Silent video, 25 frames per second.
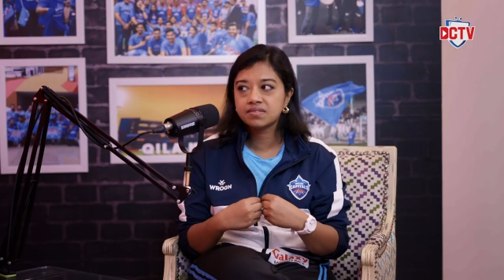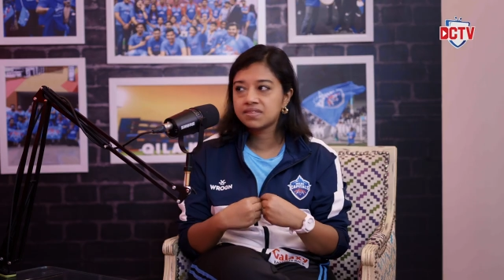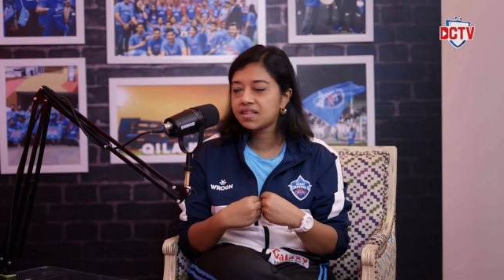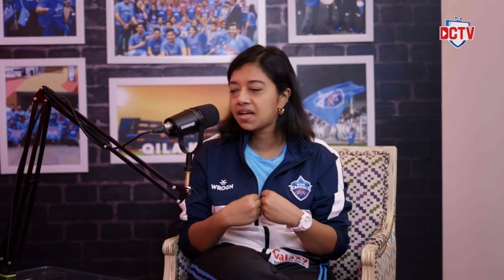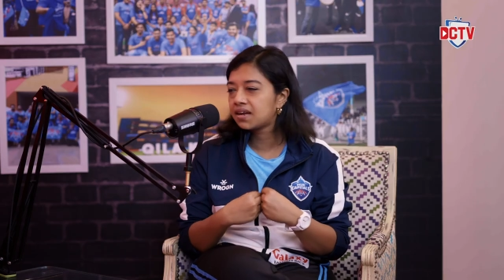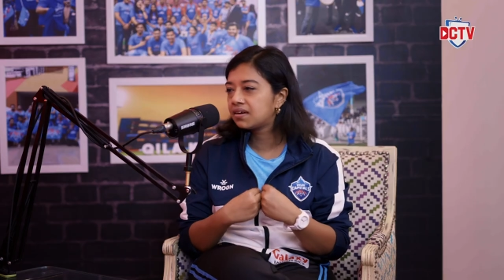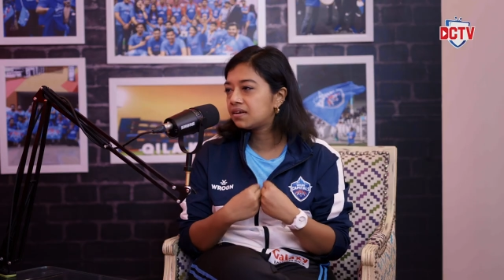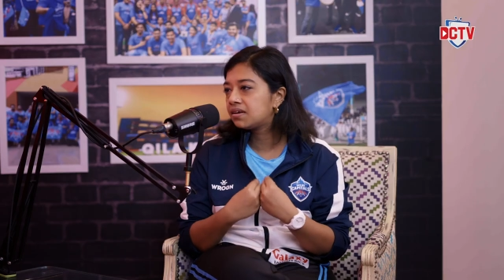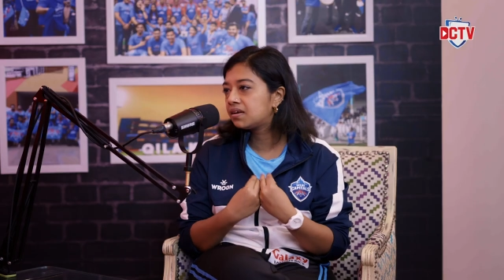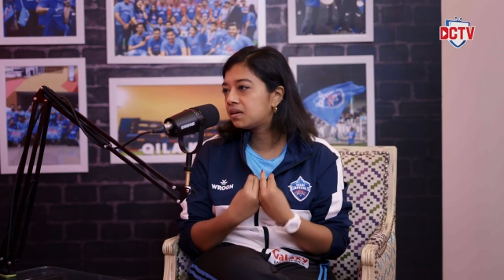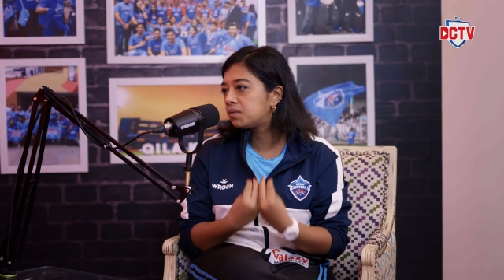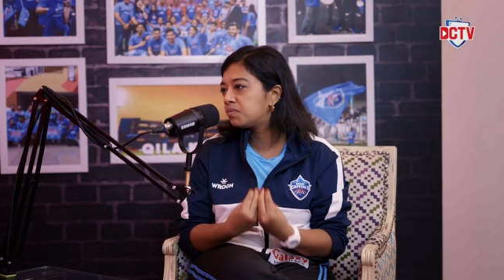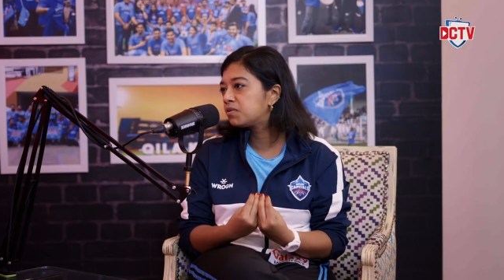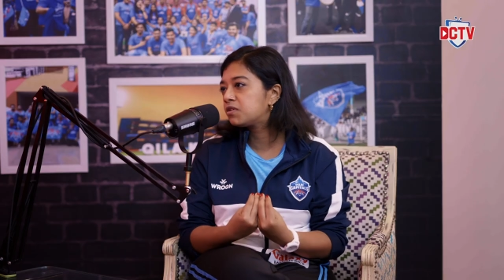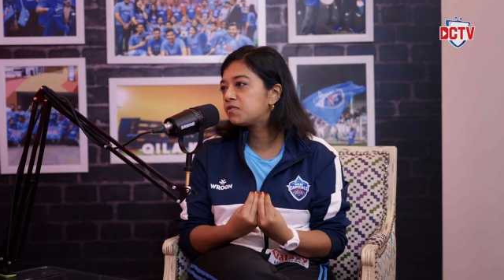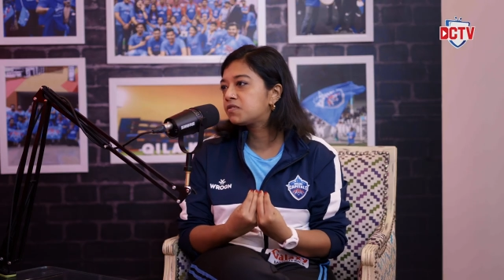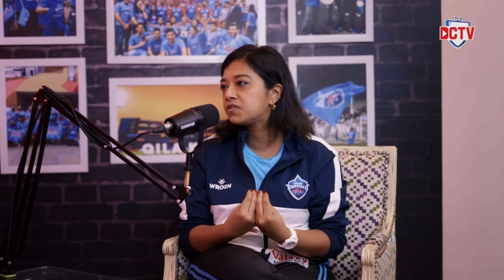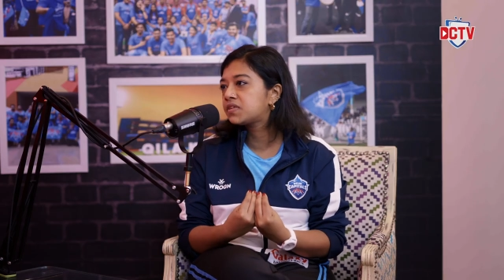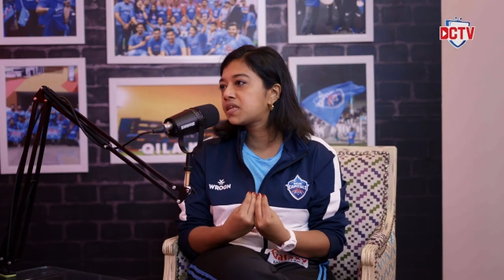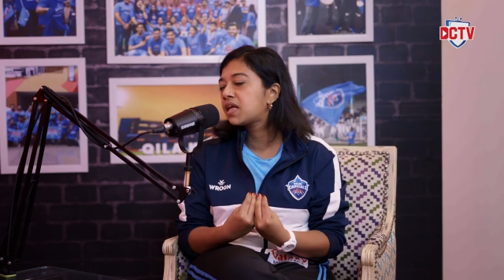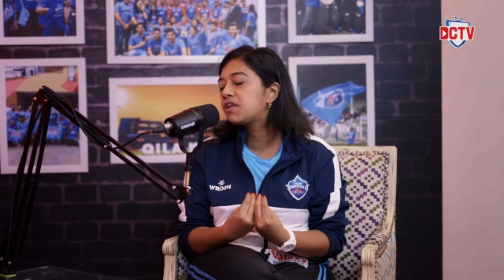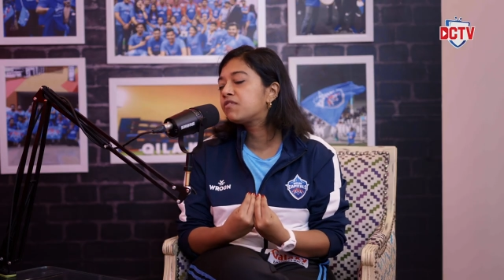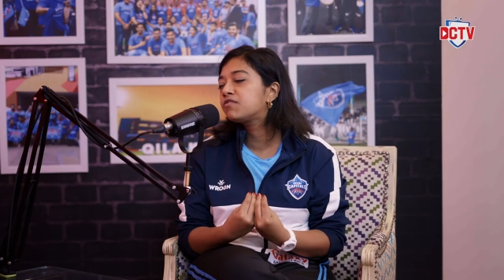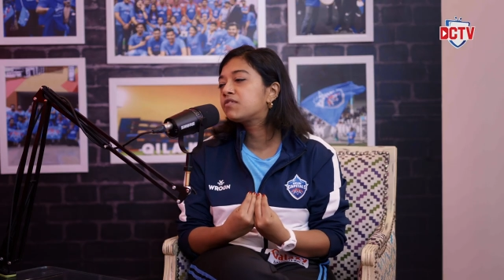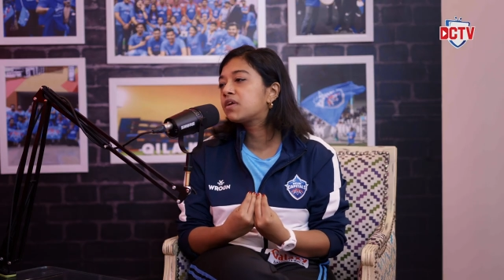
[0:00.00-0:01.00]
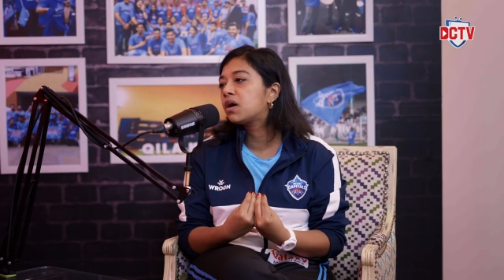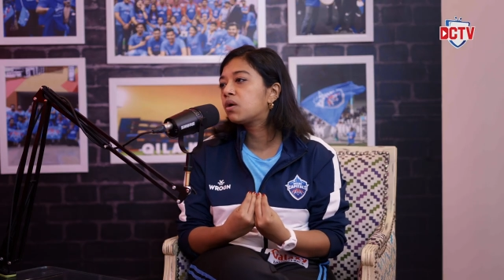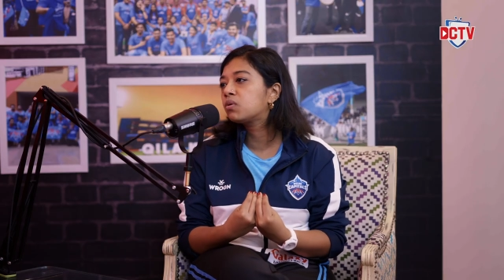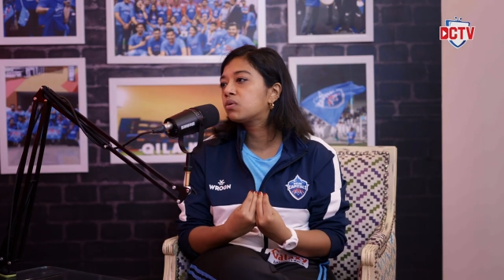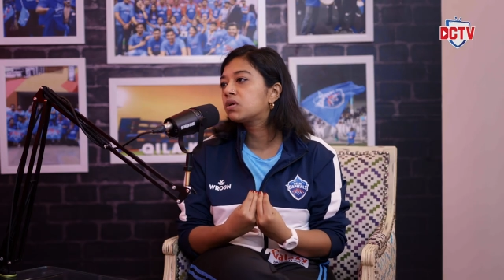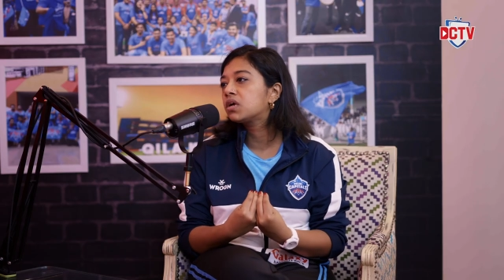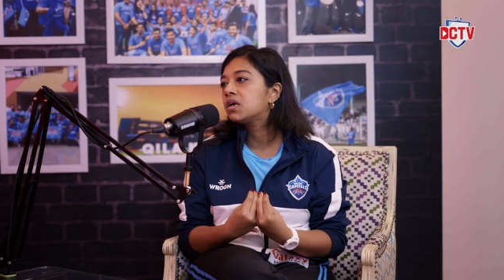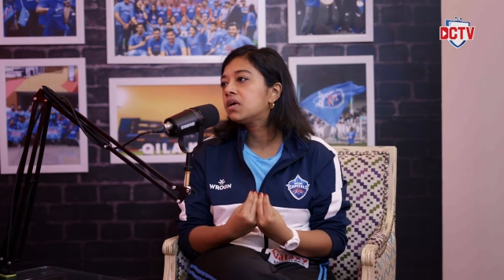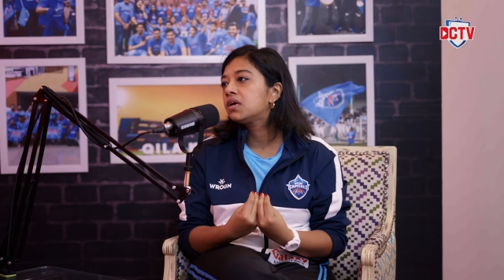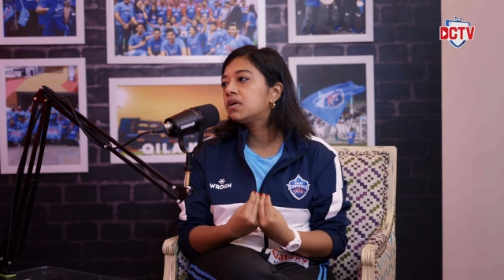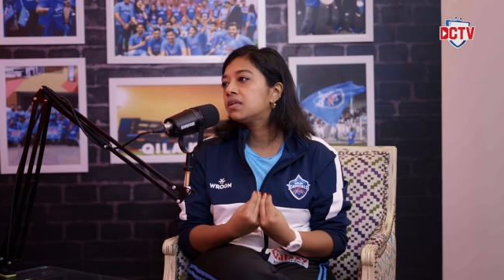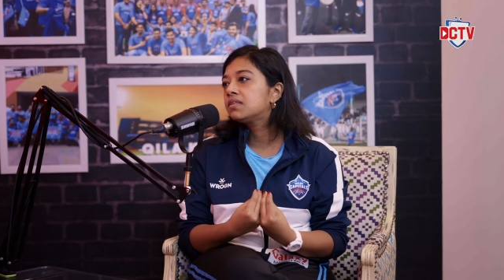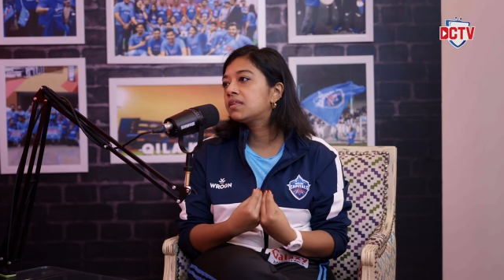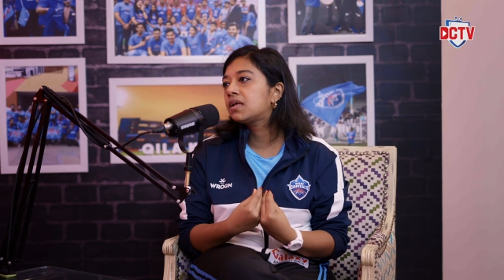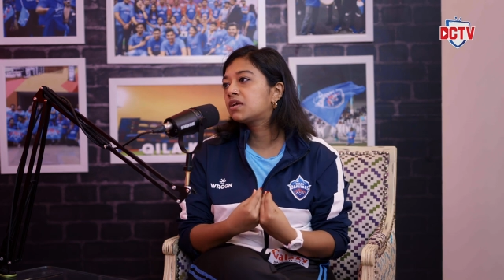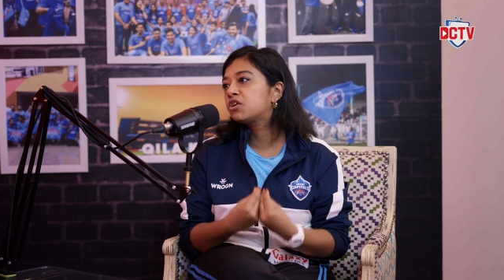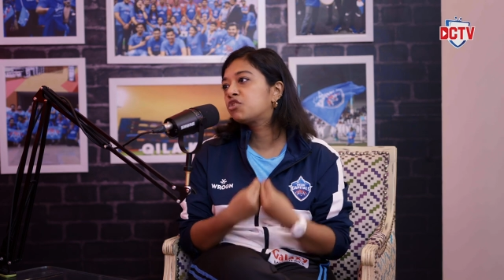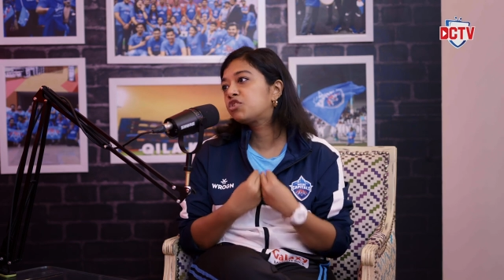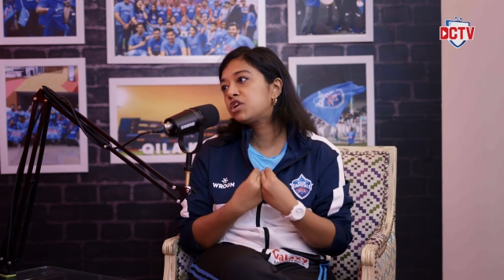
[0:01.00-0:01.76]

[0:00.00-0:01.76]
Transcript: that a little bit of self doubt that